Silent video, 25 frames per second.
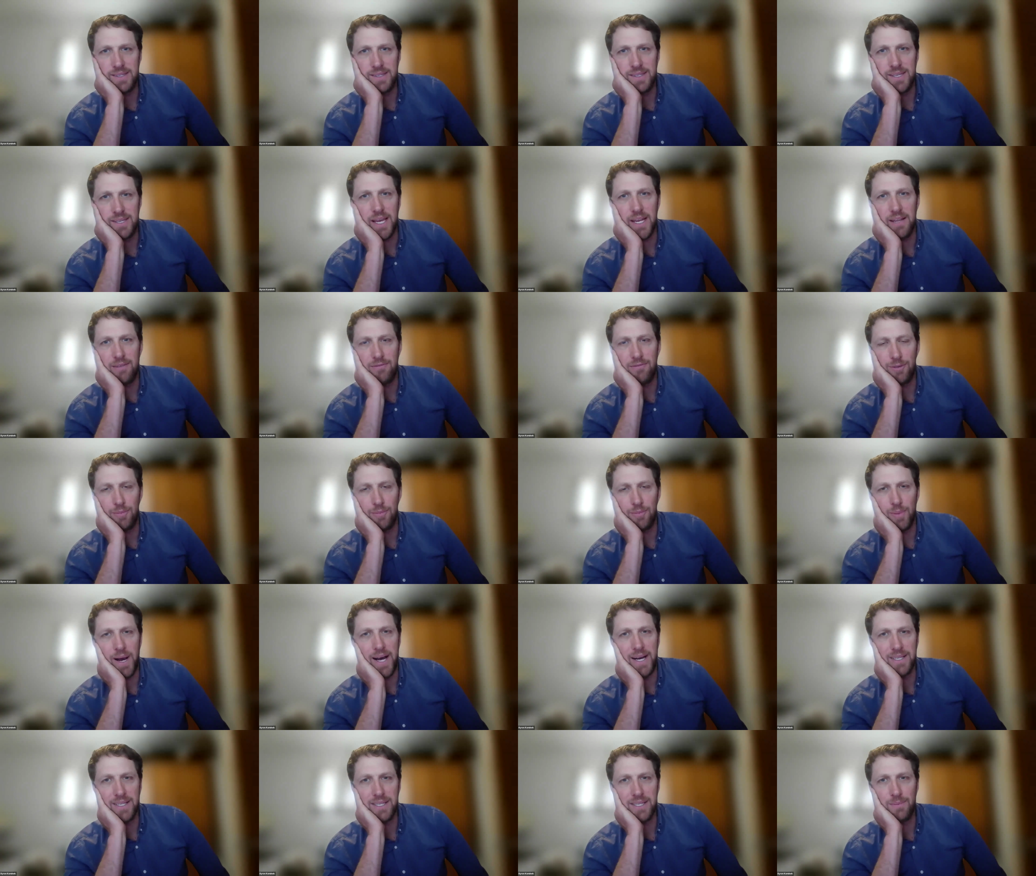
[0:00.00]
Is that even
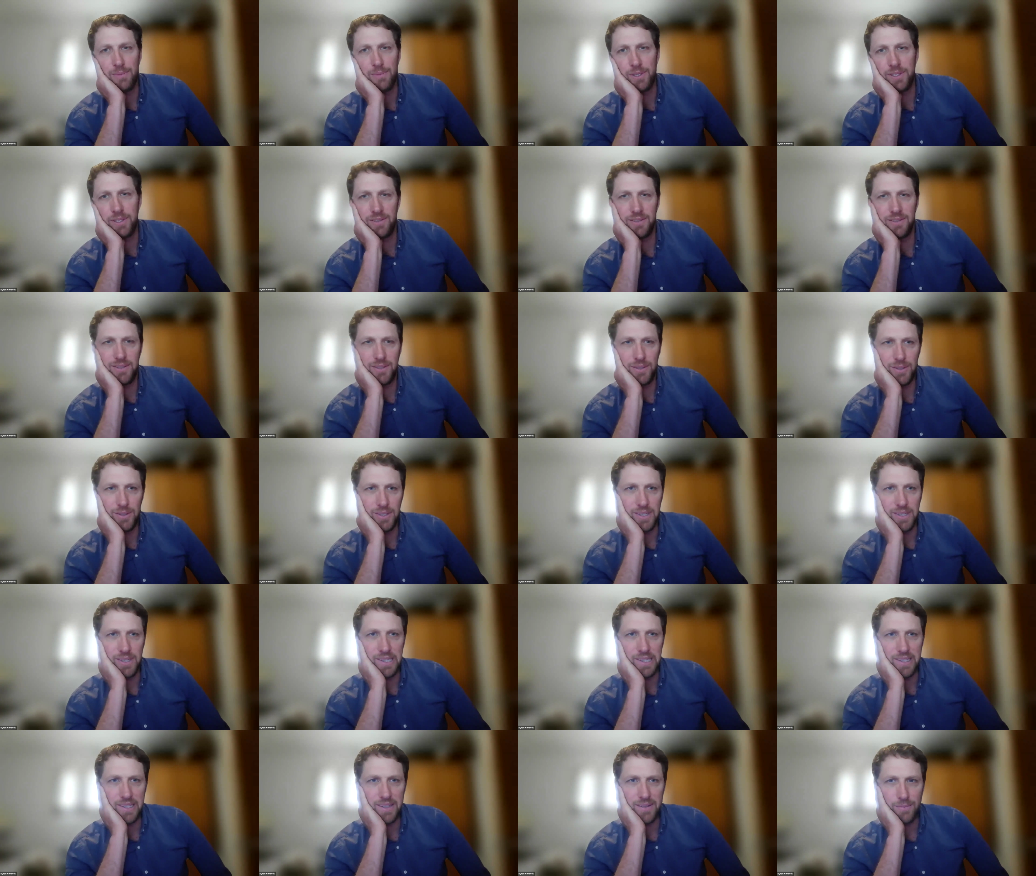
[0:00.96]
possible,
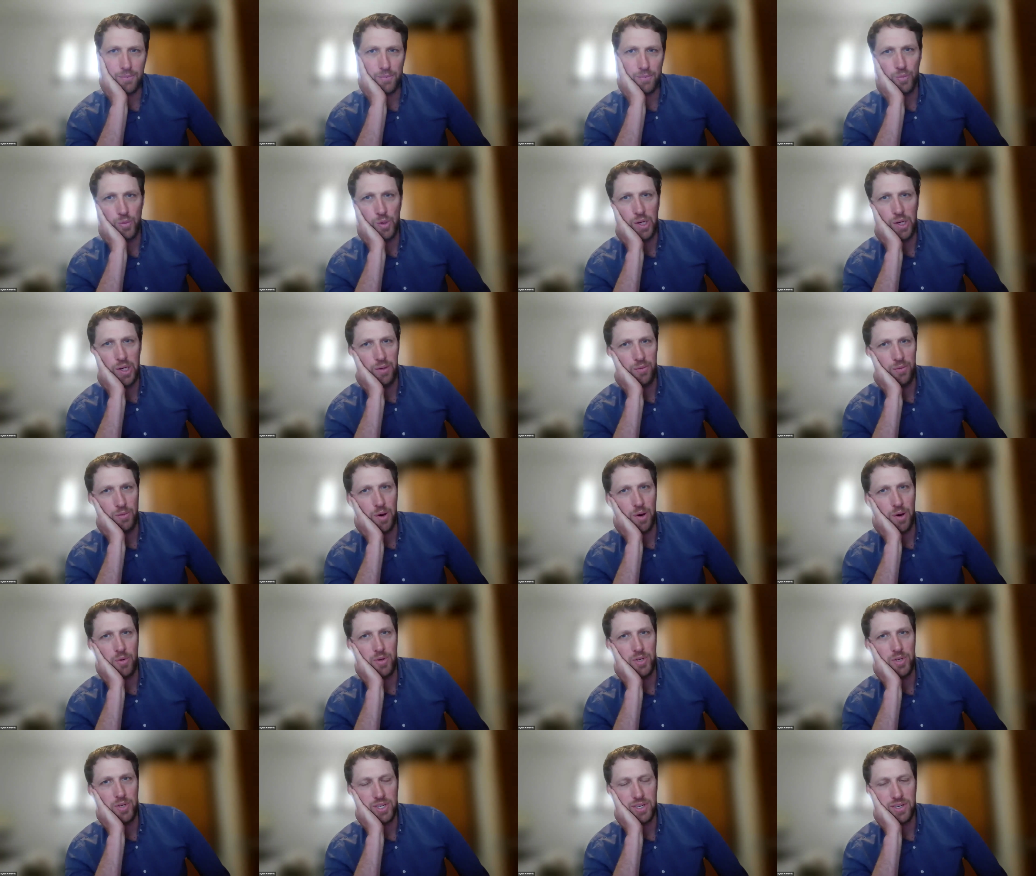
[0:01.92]
or what
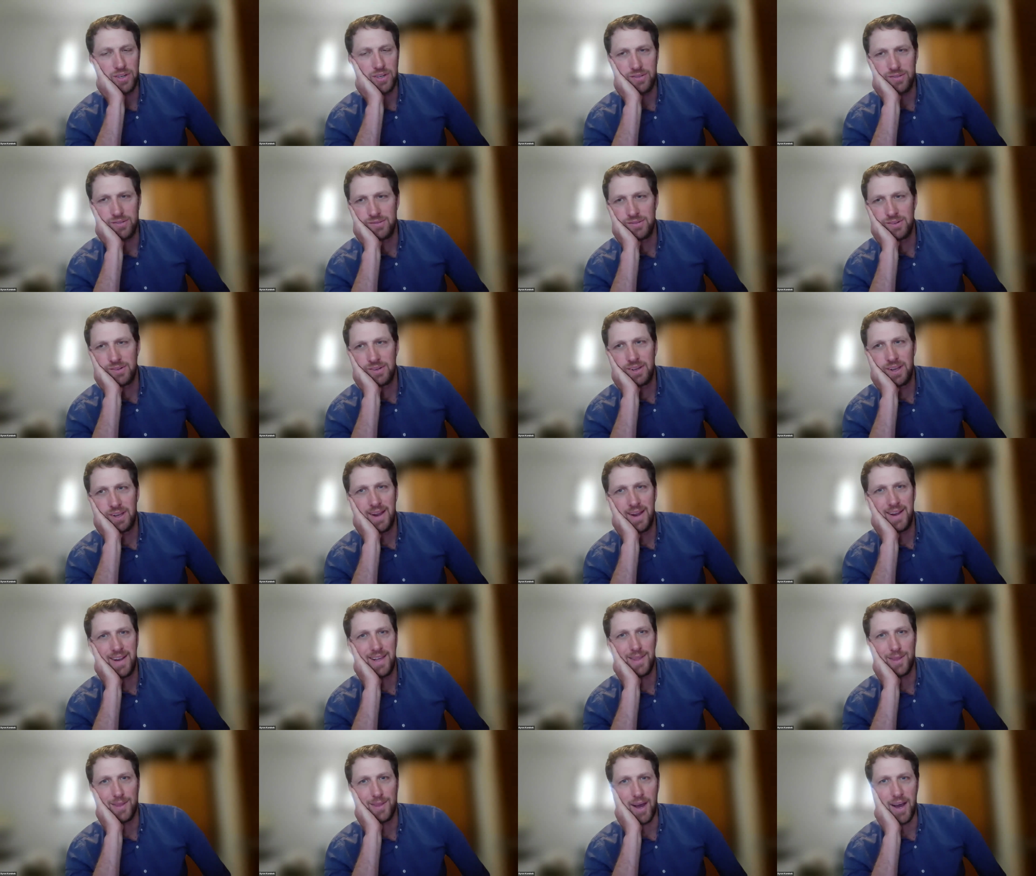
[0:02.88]
would you,
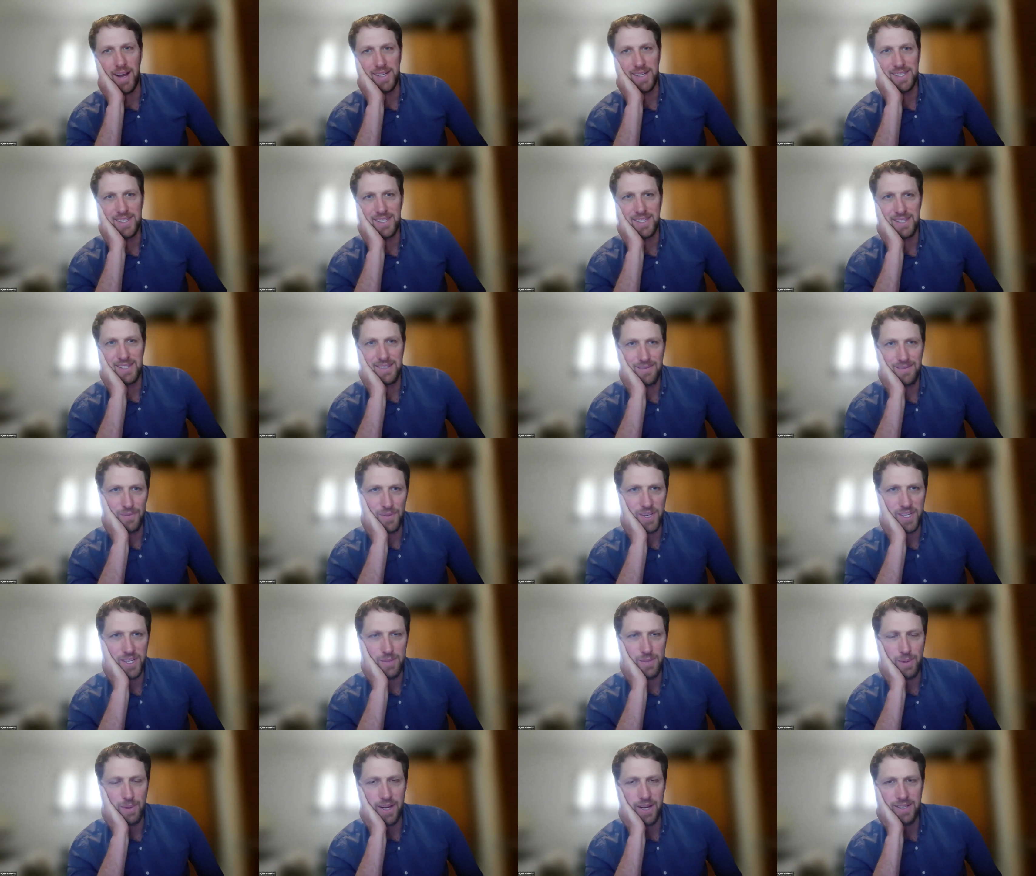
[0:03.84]
any thoughts,
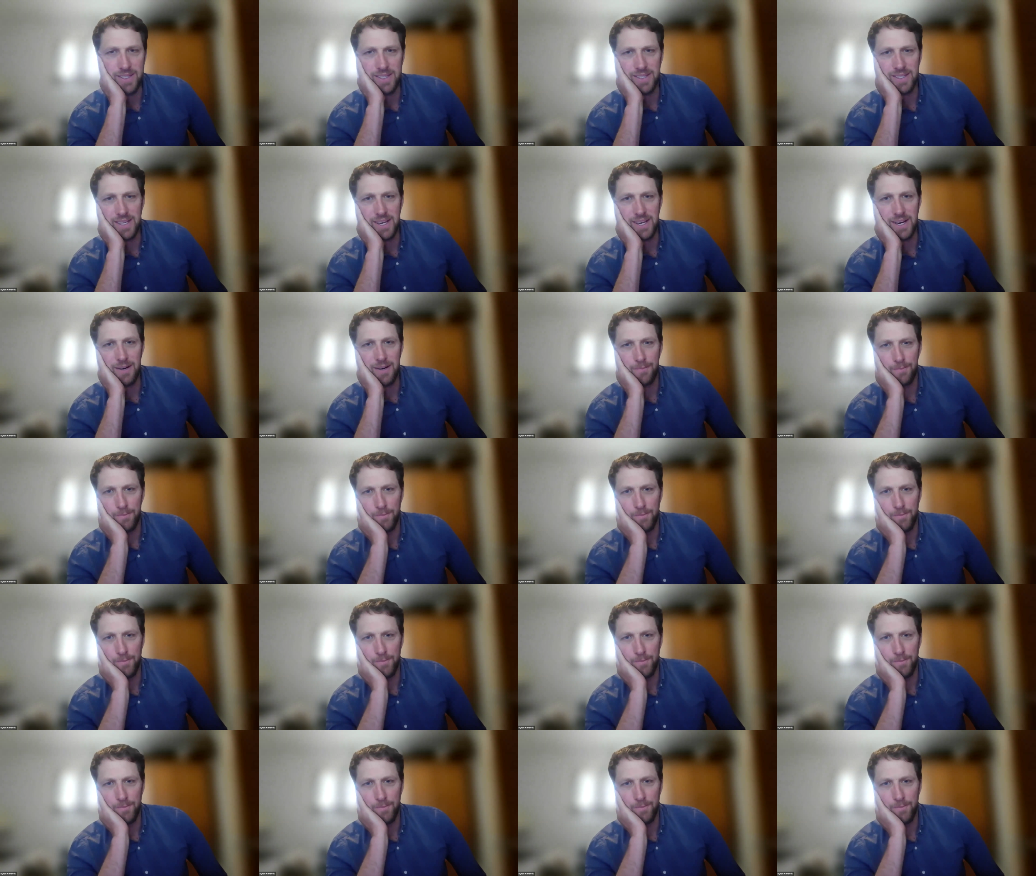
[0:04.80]
experiences there?